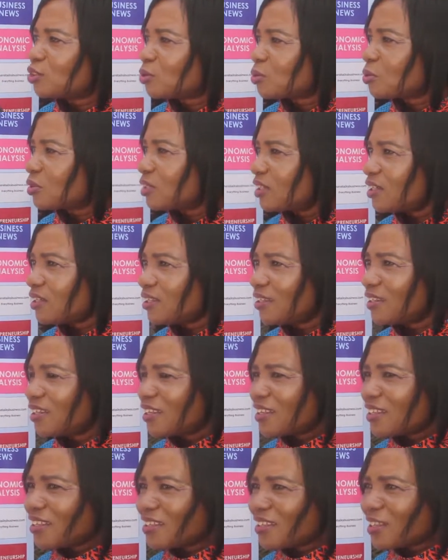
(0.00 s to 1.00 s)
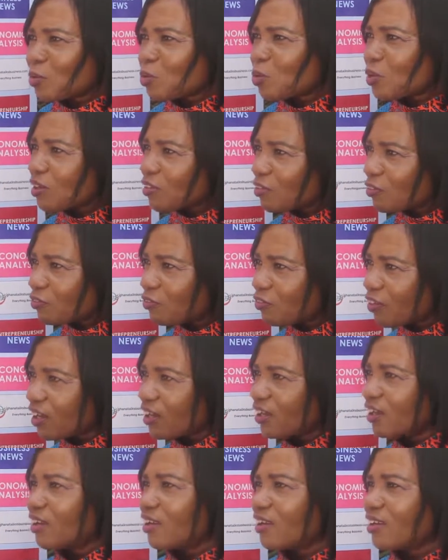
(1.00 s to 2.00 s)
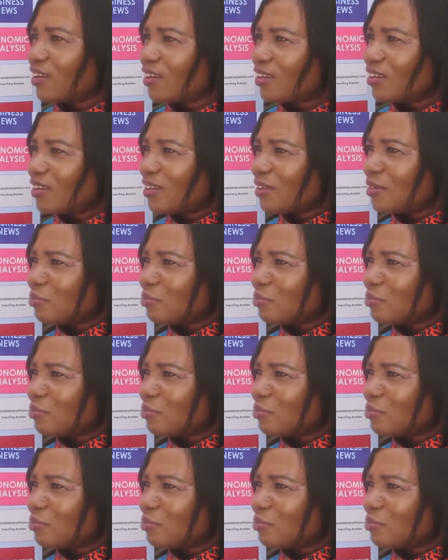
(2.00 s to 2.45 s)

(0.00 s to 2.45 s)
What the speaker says: doing the welfare,